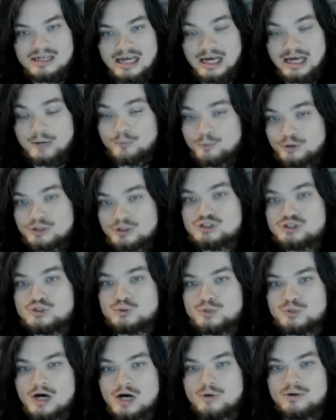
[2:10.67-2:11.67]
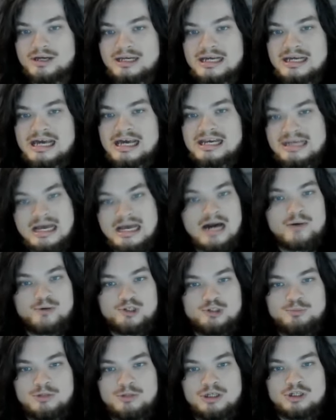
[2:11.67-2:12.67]
And wouldn't you know it, now
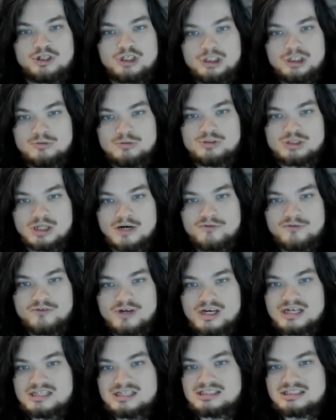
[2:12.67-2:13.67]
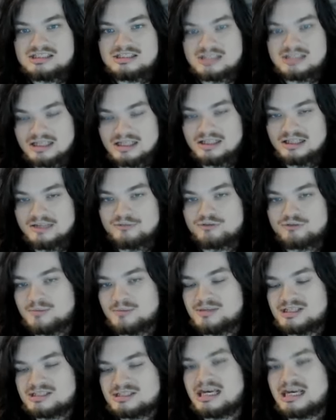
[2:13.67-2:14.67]
he's being accused of stealing from
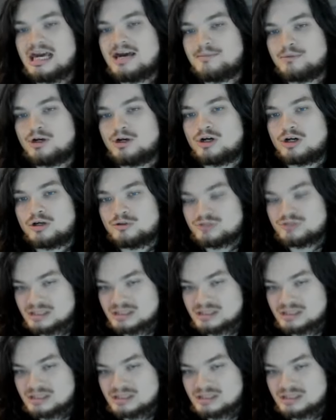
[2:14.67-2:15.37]
his cam girls,